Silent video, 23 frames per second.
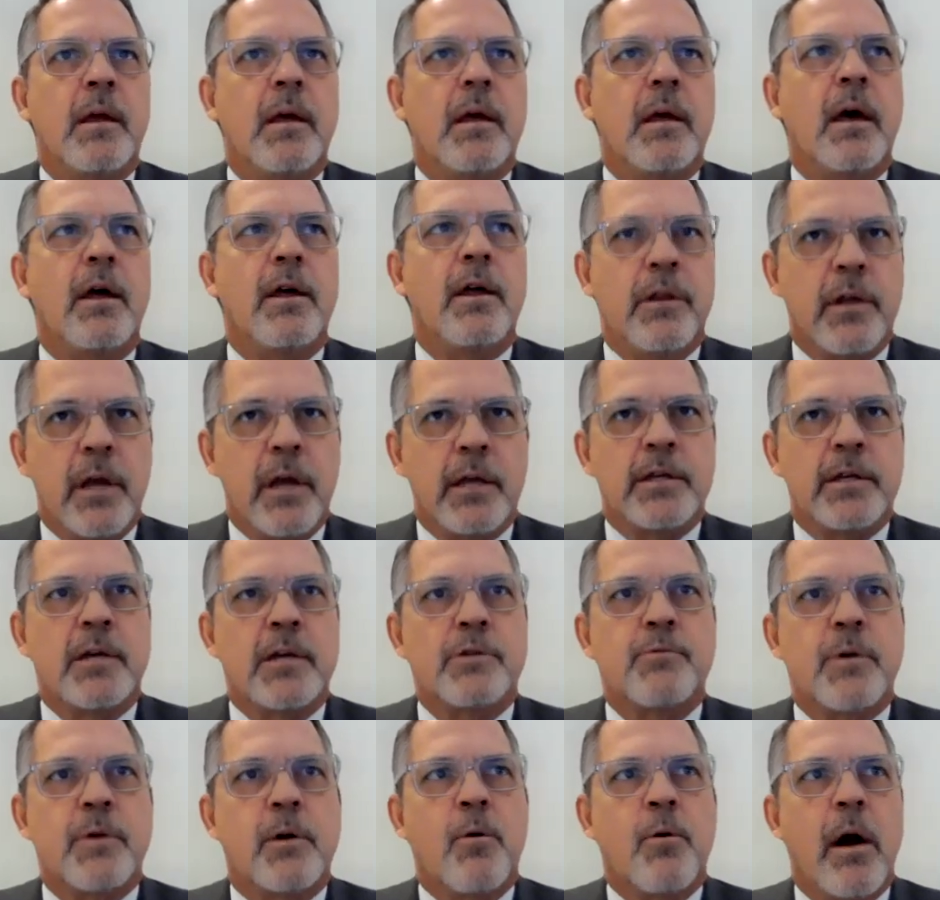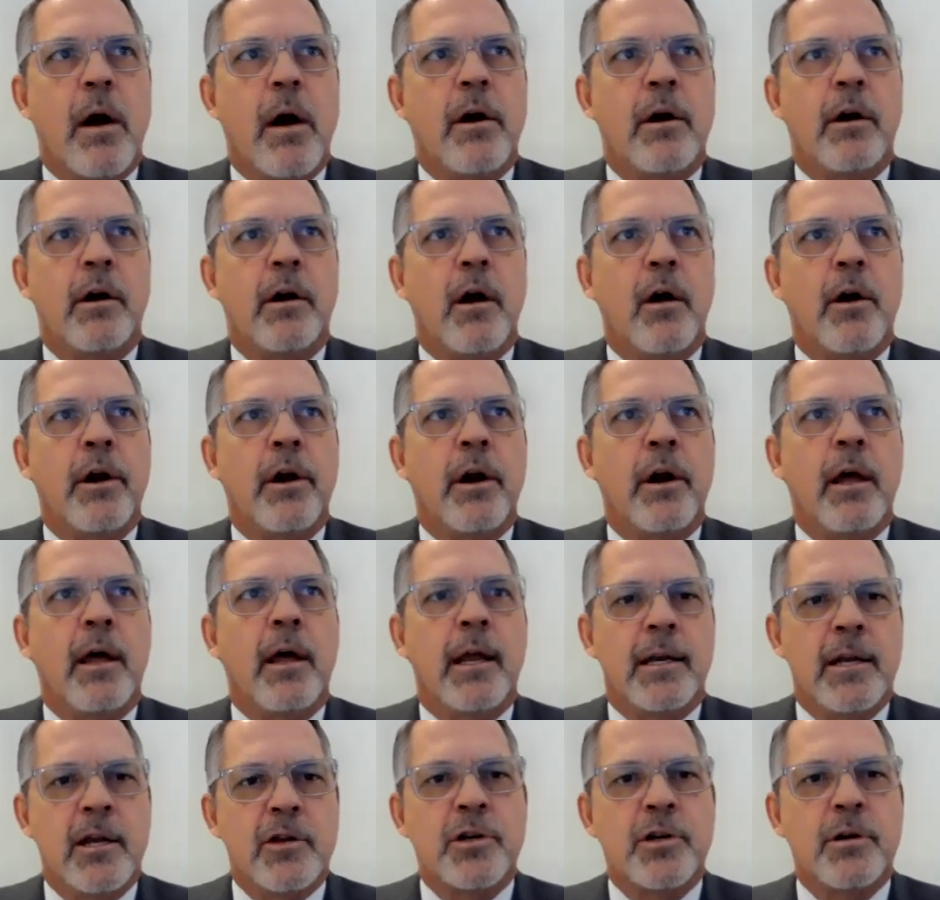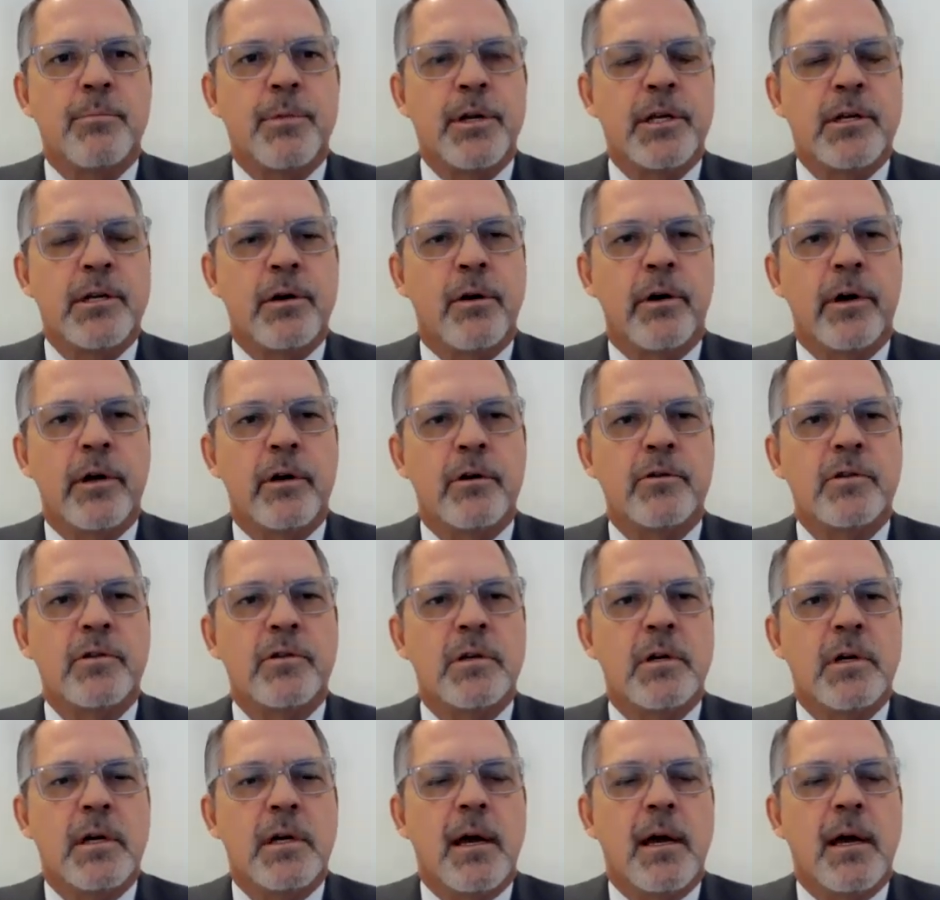It does require additional materials.